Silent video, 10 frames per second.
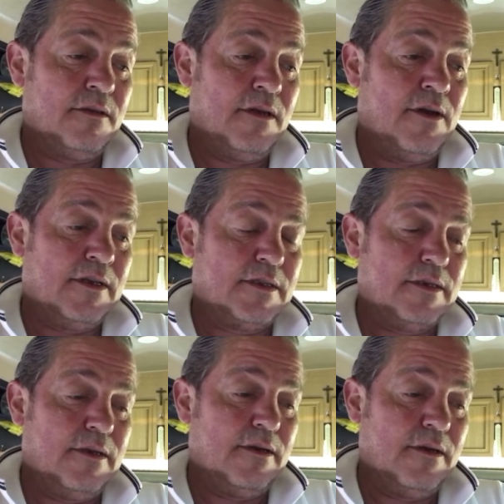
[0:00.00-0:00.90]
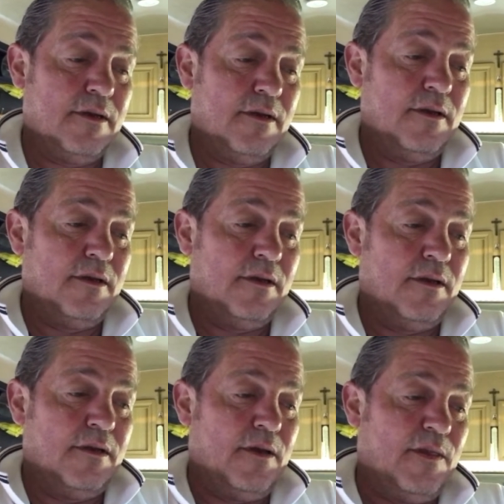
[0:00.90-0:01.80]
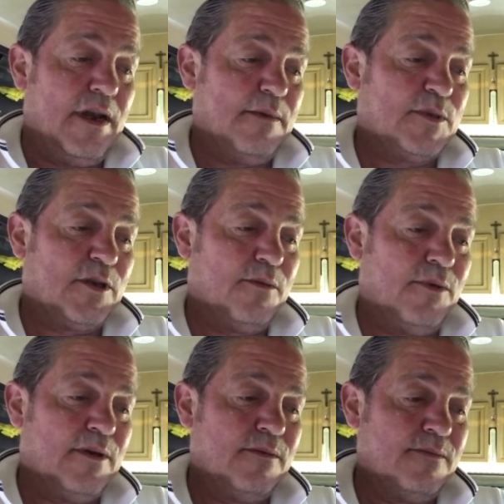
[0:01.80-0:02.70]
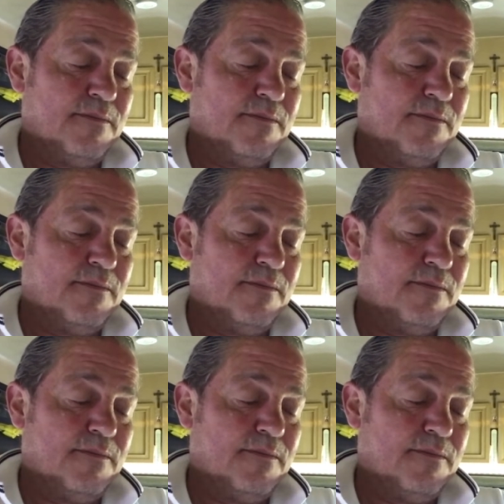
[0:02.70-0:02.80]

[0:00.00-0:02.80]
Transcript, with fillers: Liked it. And the laptop, well,